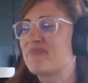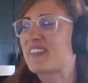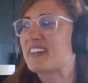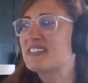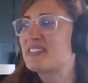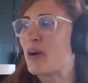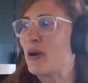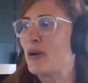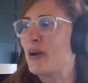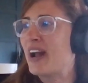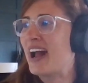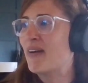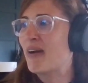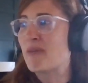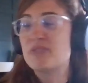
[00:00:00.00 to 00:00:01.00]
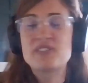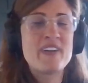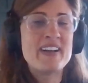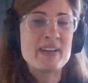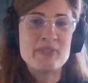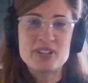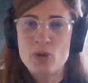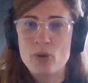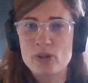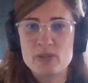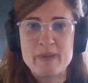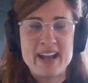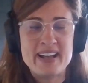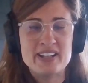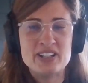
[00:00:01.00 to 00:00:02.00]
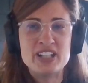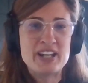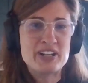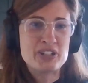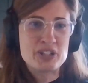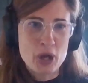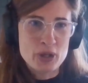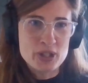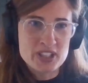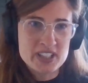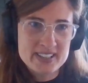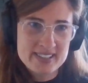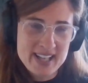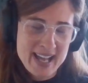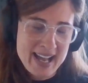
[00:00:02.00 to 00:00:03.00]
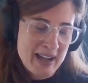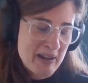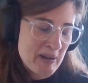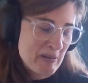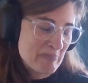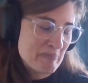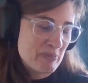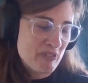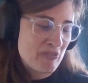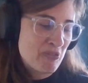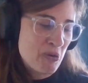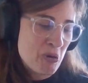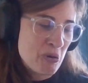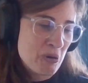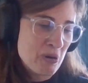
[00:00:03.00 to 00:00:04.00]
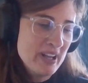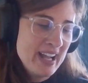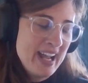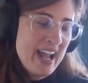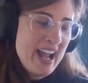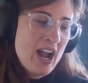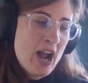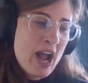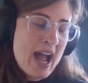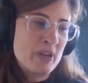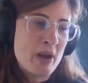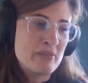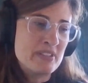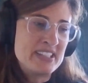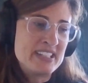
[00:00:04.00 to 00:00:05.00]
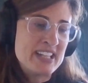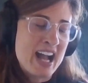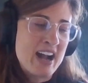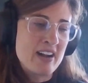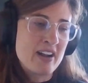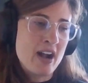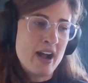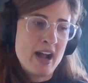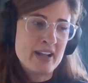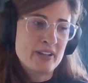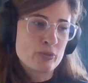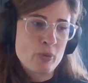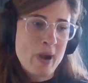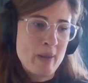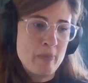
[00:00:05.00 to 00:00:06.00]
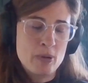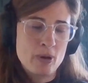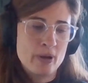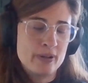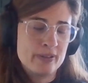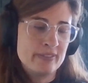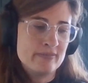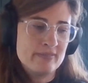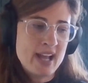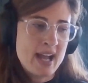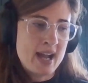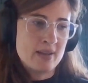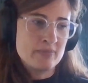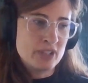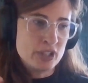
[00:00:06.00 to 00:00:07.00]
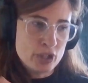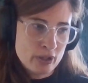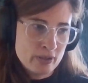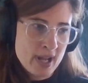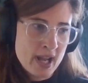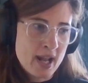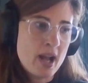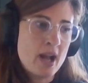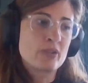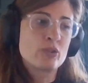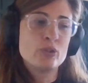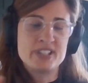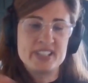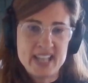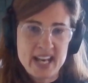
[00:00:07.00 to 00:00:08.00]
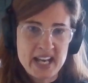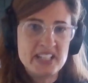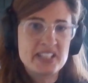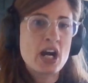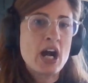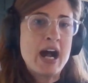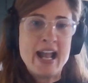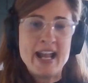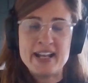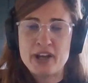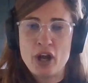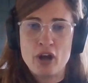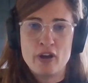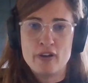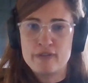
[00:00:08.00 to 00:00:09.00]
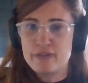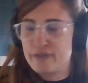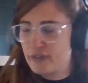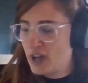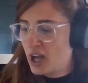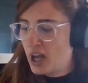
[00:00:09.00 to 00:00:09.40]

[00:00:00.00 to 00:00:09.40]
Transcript: So it was funny, we talked about Indiana Jones before. When I was young, I grew up on, a good steady diet of